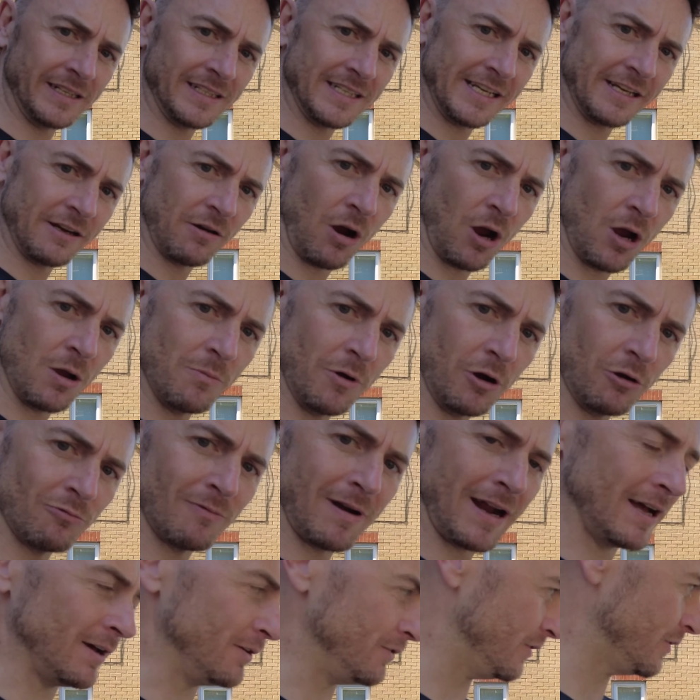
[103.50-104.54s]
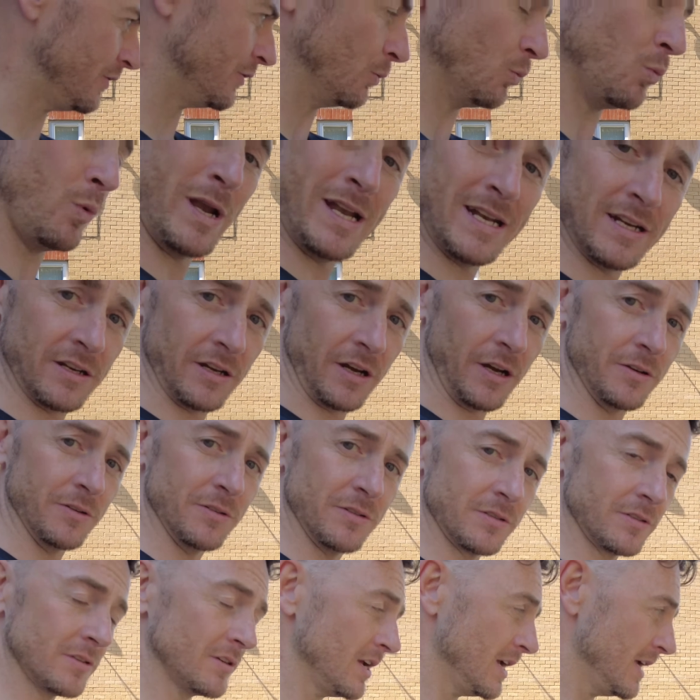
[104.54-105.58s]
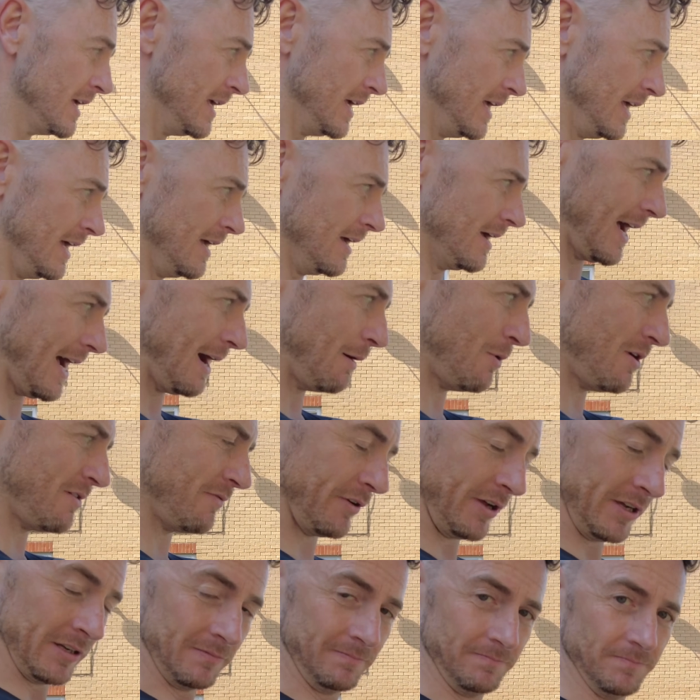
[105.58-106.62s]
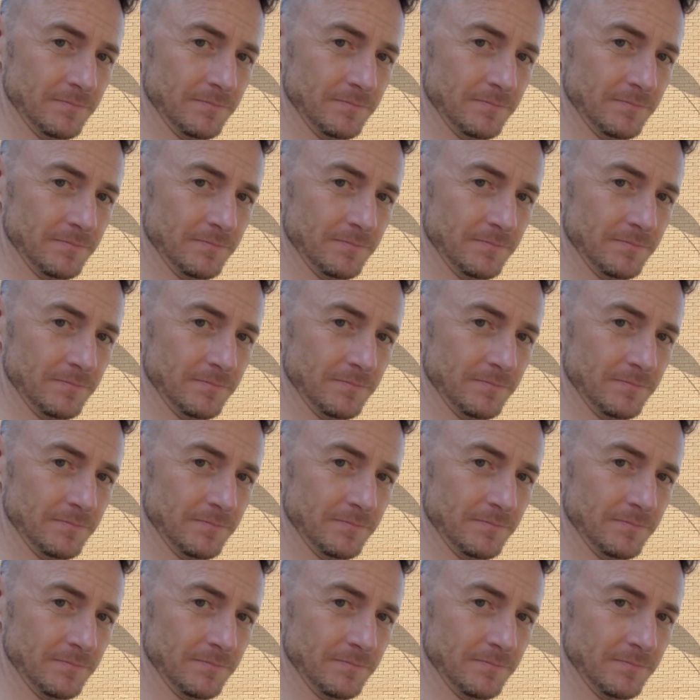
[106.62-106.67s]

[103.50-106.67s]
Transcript: dechrome around the windows. However,